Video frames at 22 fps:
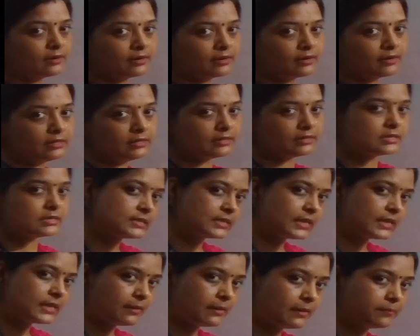It is
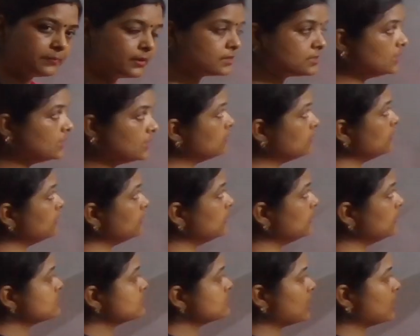same. Percent
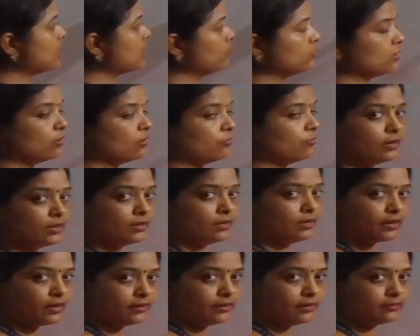means out of
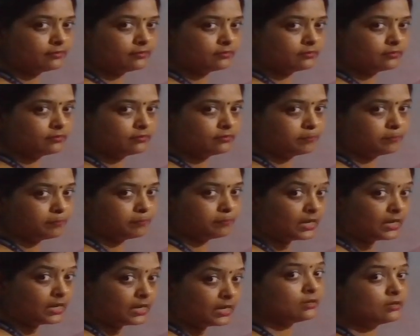100.
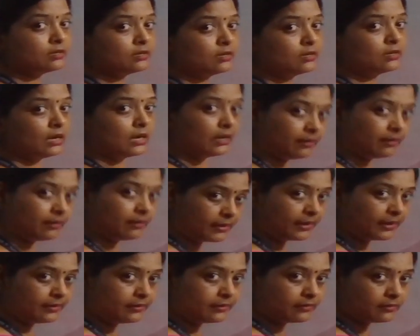Per
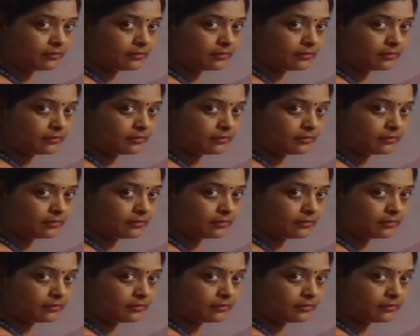100.